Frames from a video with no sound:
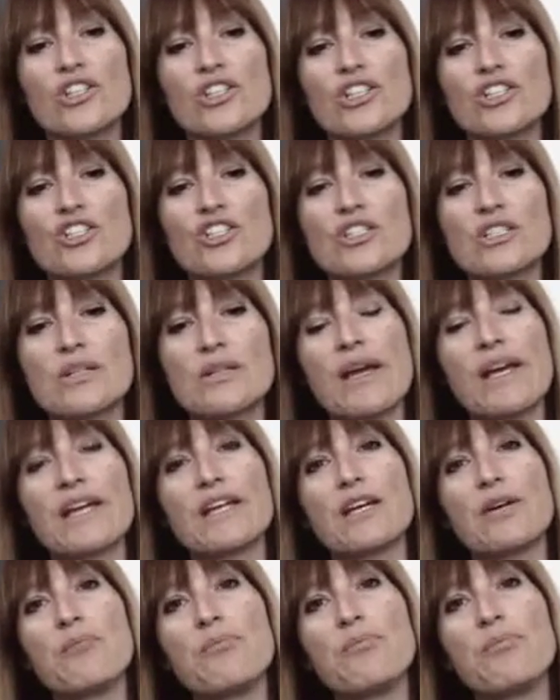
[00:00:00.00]
urge to
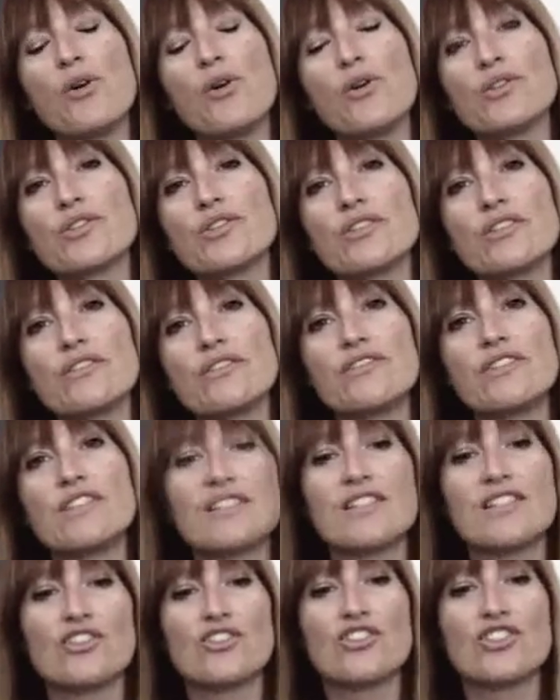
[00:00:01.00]
make impulsive
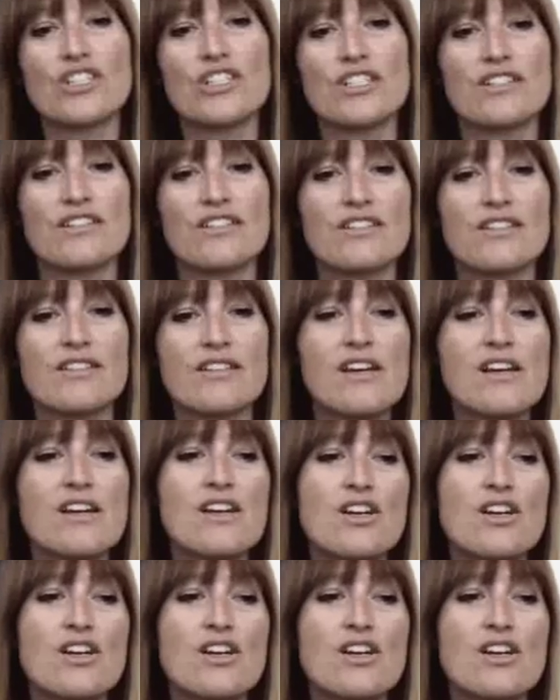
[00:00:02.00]
decisions.